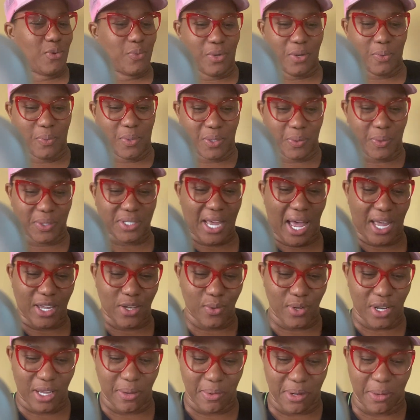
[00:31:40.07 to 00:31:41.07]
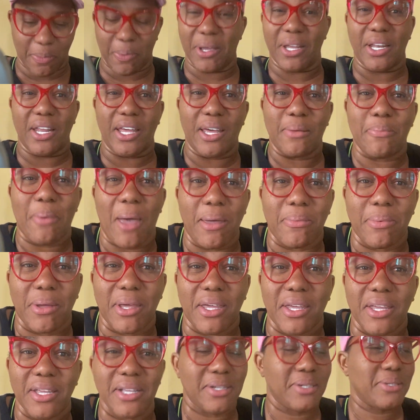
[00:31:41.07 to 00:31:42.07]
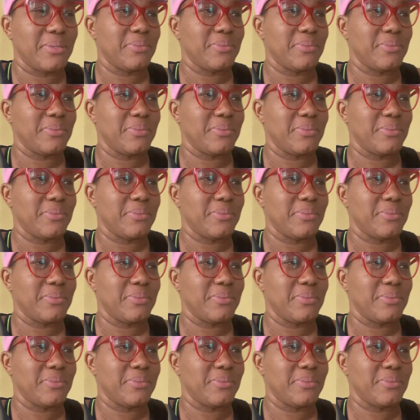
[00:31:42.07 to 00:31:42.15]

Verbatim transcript: What, what, what time you need me to be there, baby?